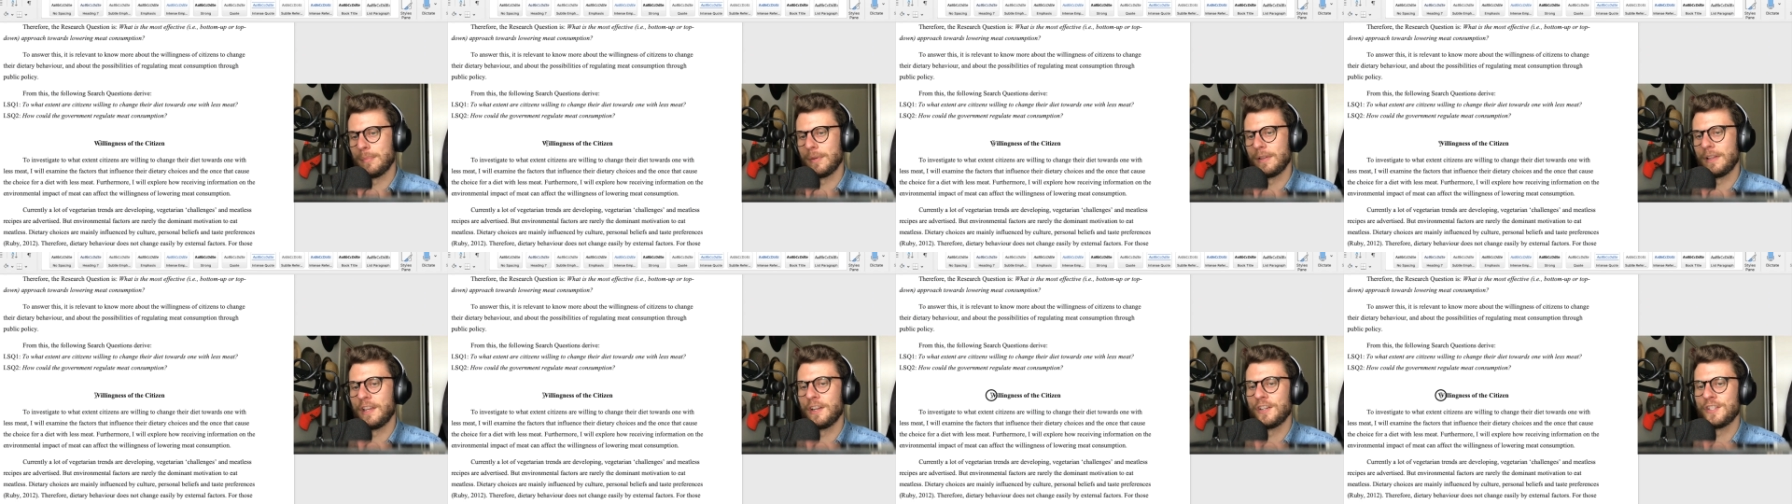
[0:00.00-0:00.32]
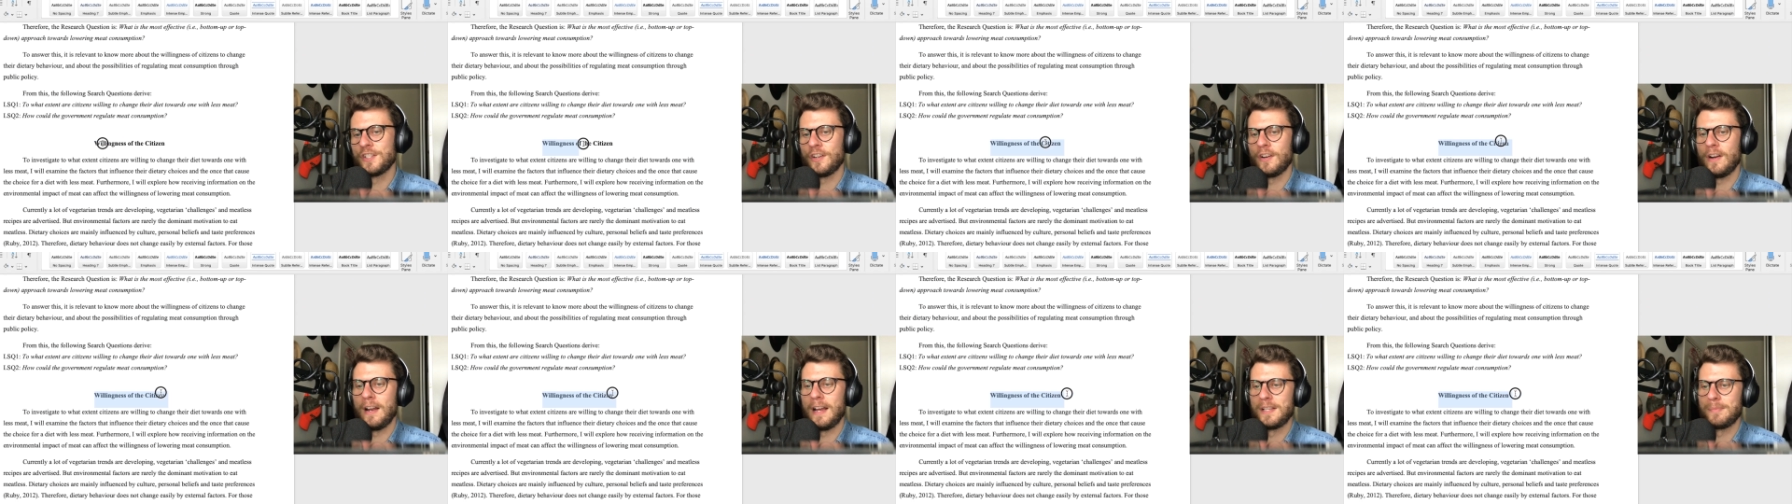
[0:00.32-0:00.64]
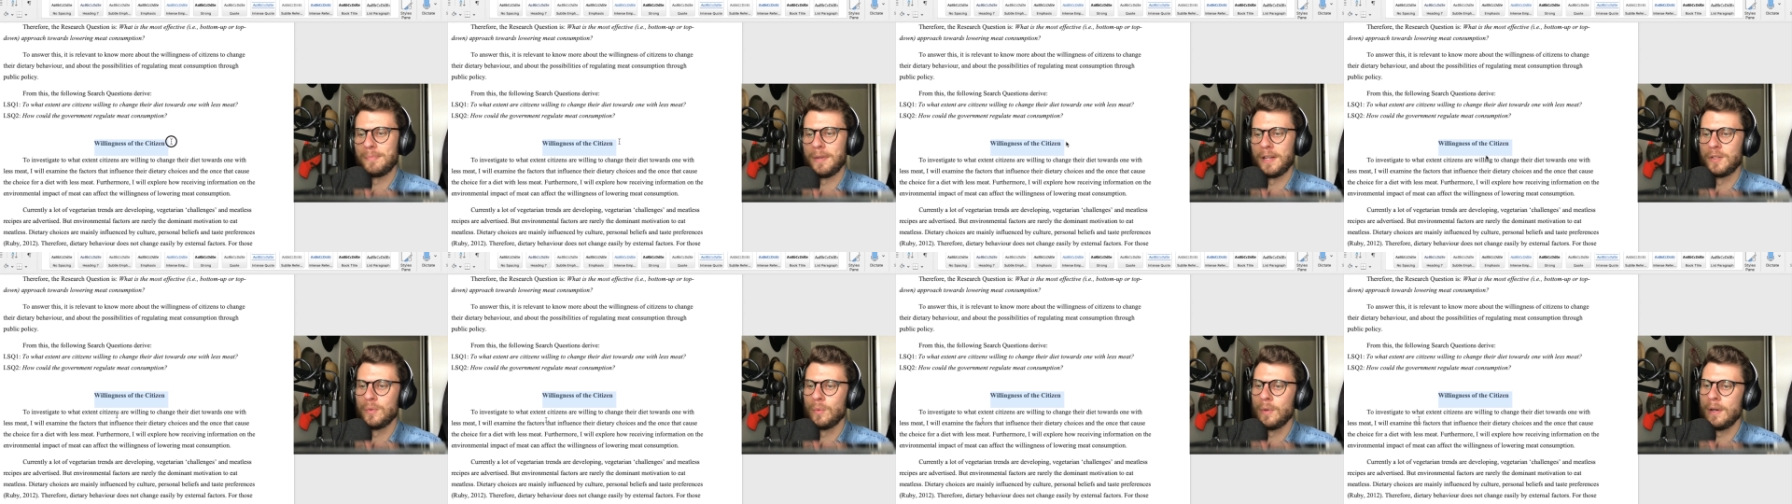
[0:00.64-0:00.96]
here's their
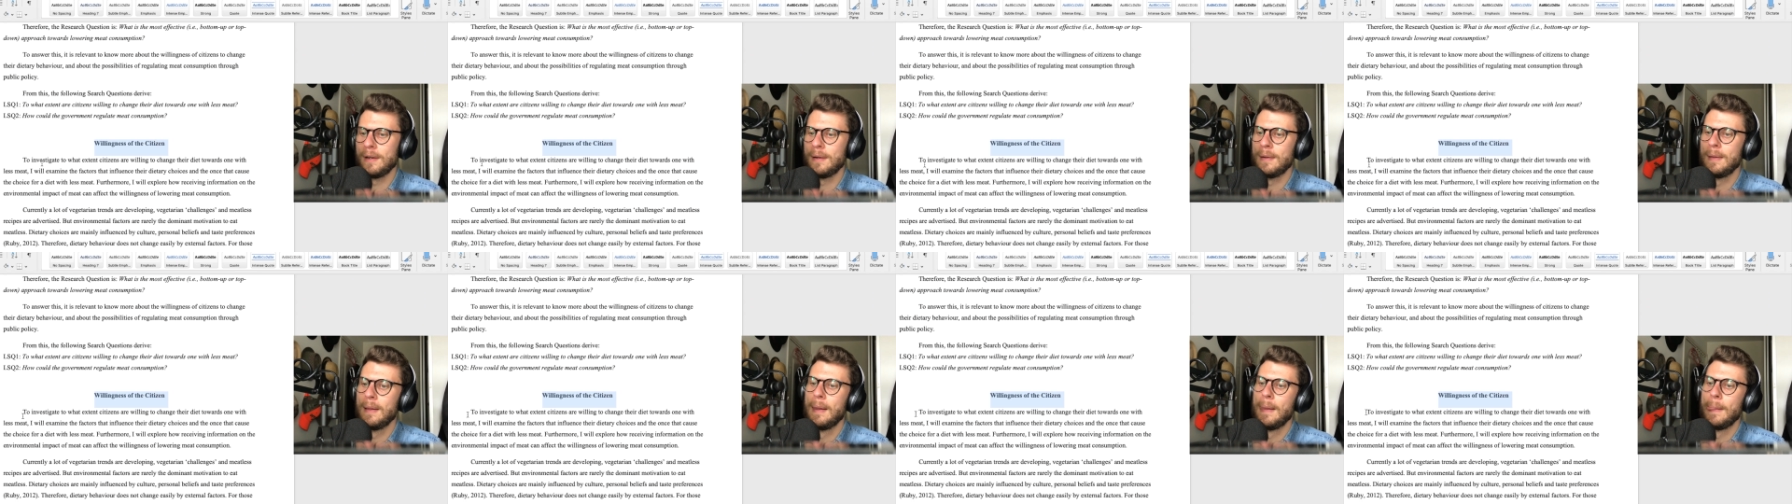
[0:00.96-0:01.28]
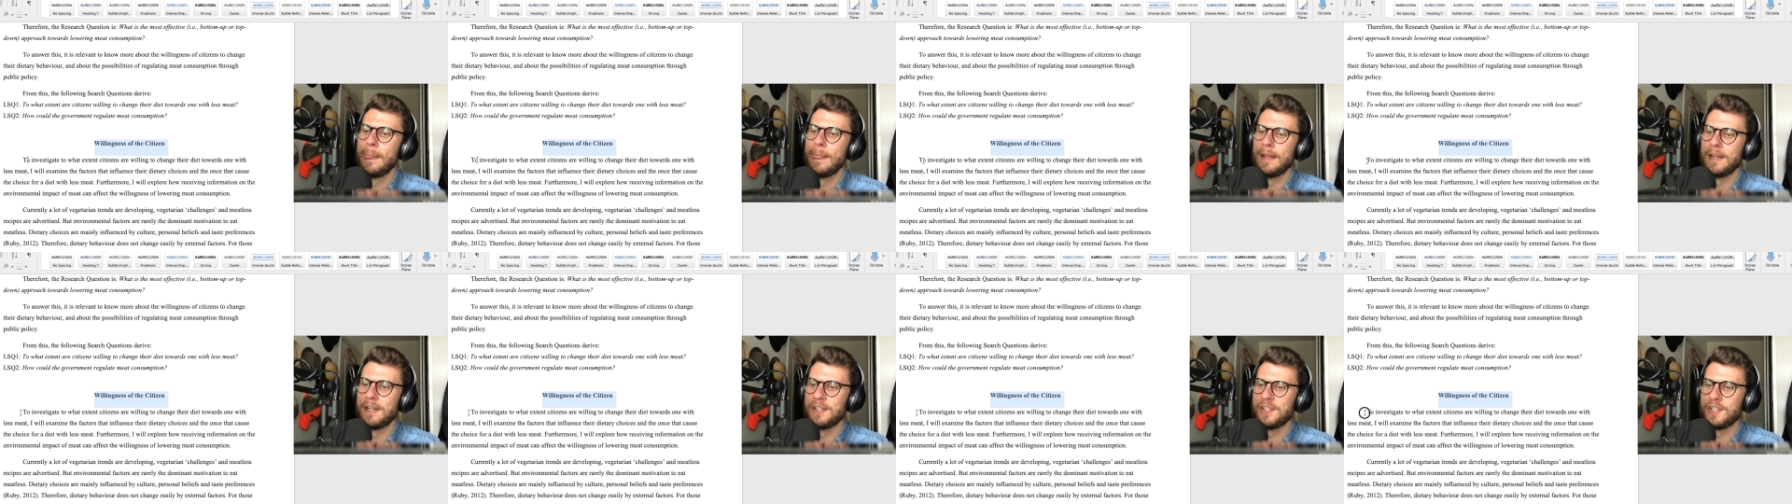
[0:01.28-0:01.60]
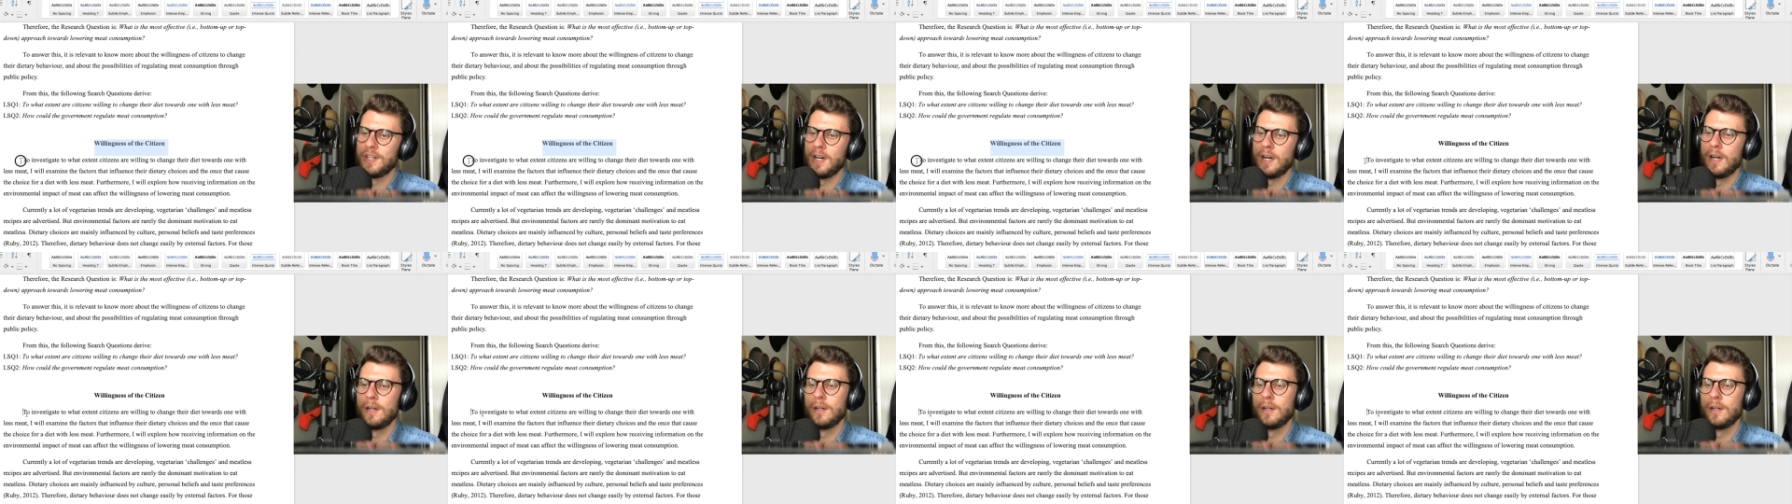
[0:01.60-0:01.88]
aspect 1. They start,